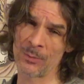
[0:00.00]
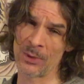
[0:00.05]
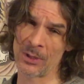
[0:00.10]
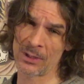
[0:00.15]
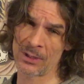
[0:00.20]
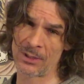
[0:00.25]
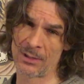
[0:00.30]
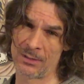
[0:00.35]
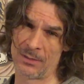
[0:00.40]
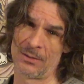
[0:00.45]

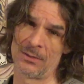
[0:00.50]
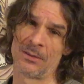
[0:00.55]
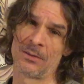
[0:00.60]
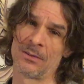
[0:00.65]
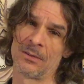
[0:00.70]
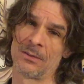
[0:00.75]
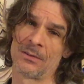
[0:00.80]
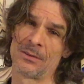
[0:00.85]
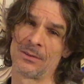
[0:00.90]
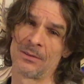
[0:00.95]
book.
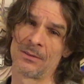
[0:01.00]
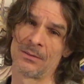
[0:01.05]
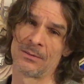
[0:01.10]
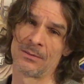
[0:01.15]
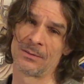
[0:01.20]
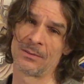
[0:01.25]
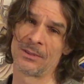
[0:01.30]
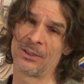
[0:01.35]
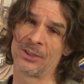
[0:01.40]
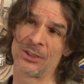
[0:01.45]

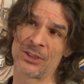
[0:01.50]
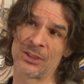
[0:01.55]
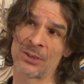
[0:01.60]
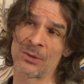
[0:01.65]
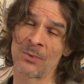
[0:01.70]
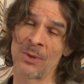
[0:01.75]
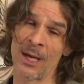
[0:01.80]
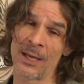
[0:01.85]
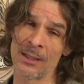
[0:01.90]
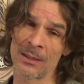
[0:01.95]
You're just a
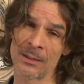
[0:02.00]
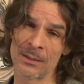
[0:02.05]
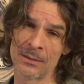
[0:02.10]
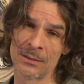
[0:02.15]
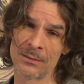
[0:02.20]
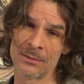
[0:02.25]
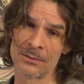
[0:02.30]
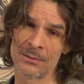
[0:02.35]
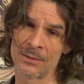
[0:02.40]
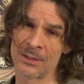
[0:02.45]
writer.
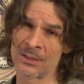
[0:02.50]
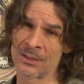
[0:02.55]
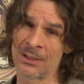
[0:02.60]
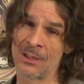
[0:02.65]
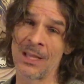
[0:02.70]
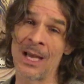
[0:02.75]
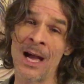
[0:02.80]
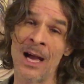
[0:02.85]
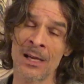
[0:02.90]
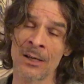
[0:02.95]
There's a
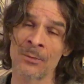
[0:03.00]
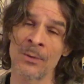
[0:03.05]
lot of